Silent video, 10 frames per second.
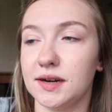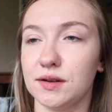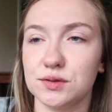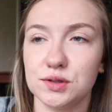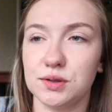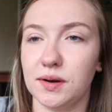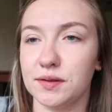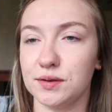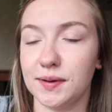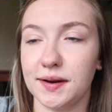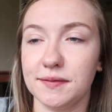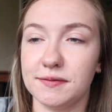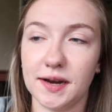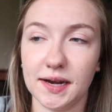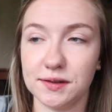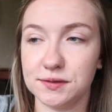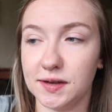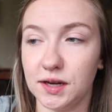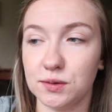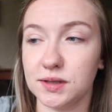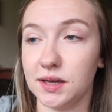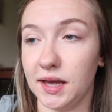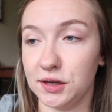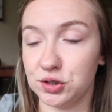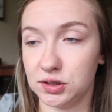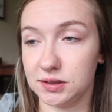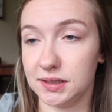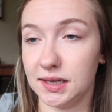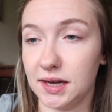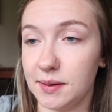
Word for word: I also do other random finance videos occasionally.